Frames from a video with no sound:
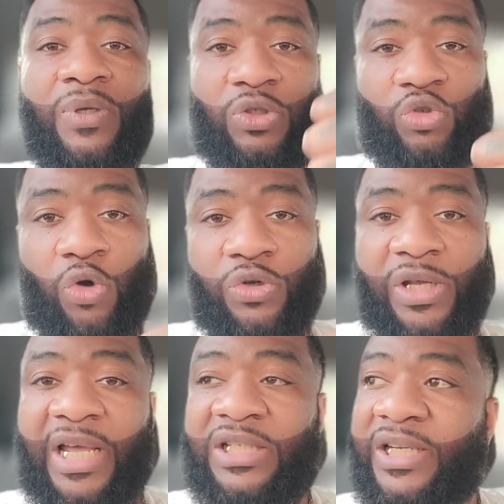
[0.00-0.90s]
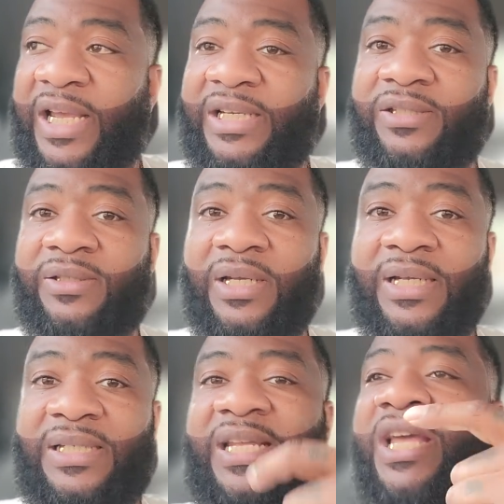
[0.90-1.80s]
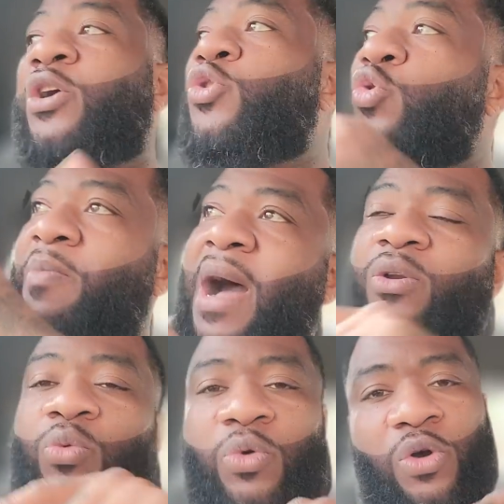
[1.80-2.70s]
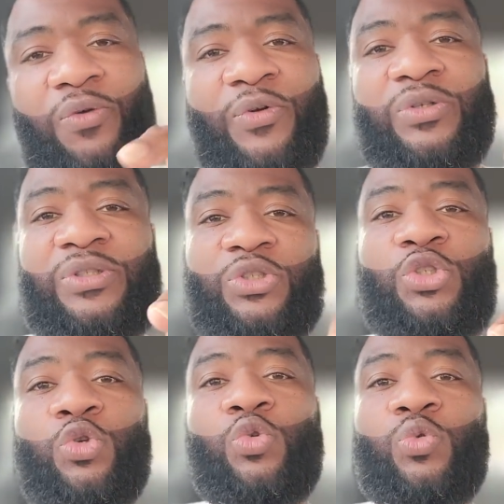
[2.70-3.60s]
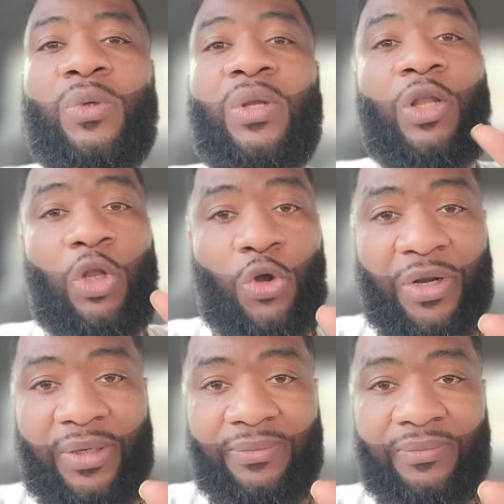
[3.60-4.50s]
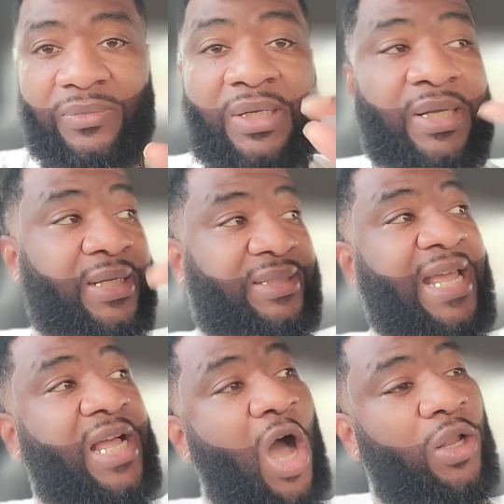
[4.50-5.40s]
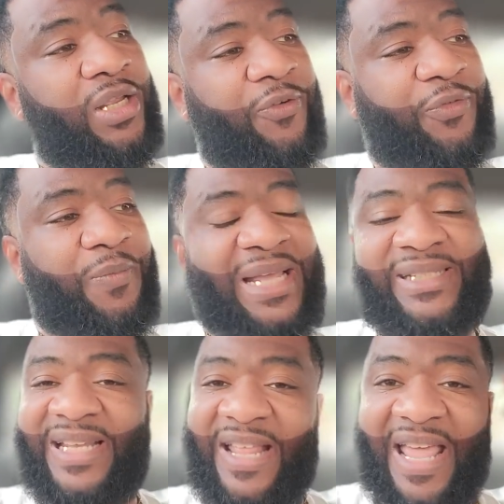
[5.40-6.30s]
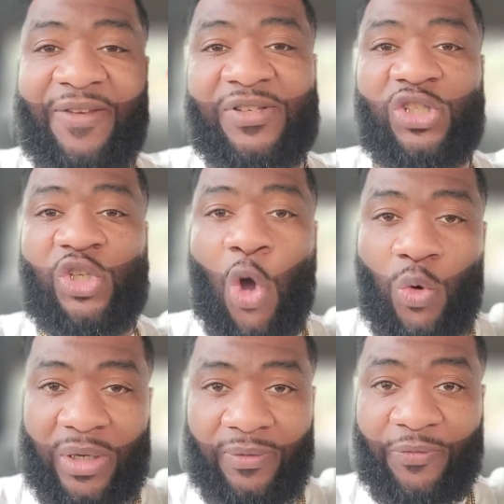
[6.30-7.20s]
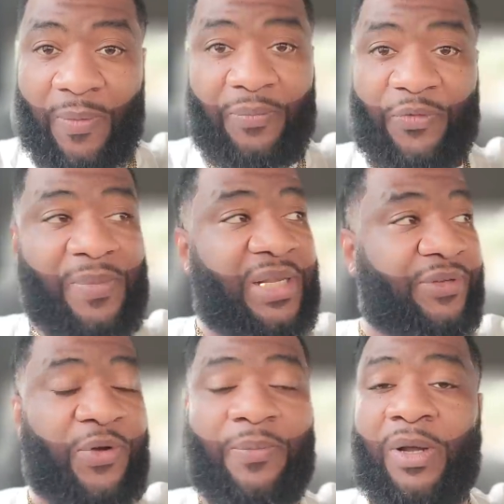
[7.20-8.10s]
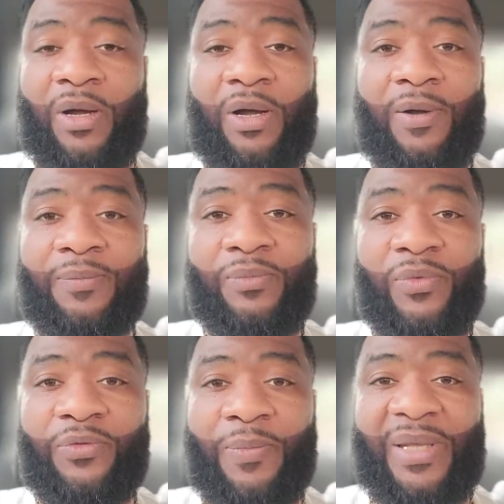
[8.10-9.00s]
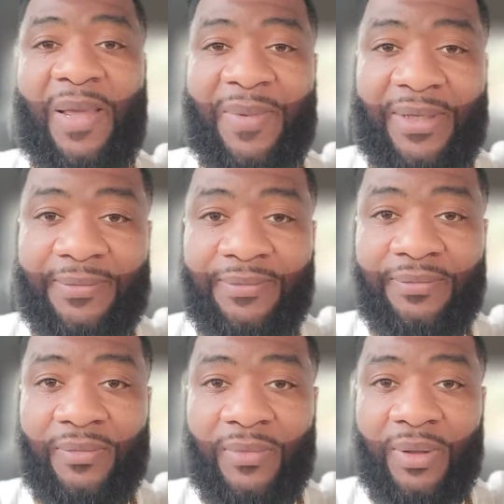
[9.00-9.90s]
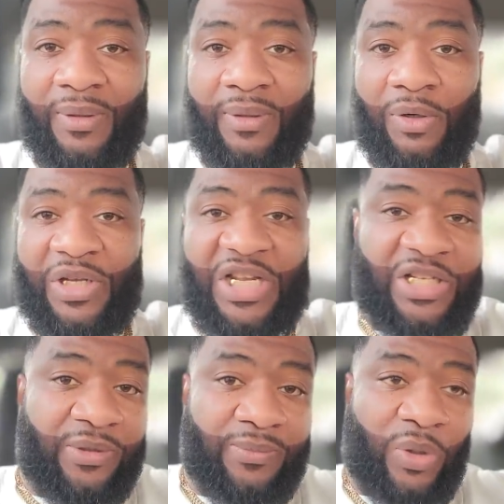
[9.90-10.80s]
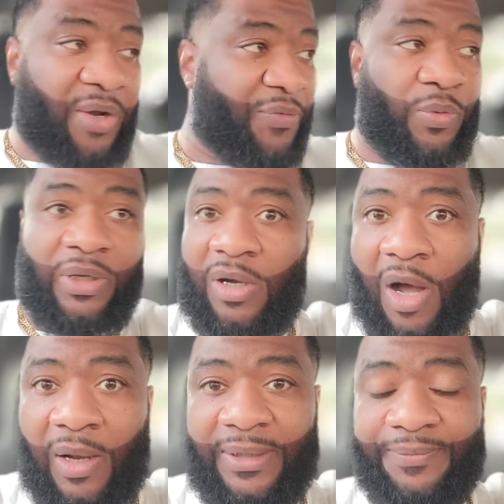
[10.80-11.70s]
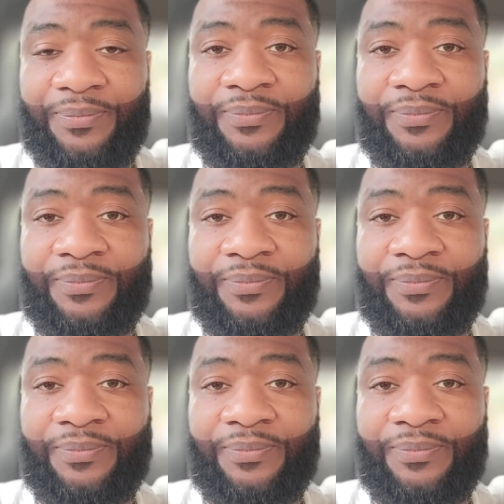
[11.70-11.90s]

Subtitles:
Control your education. Tell you about the world versus you learning. Take all the information that they've stolen from Kemet, Egypt, whatever you want to call it.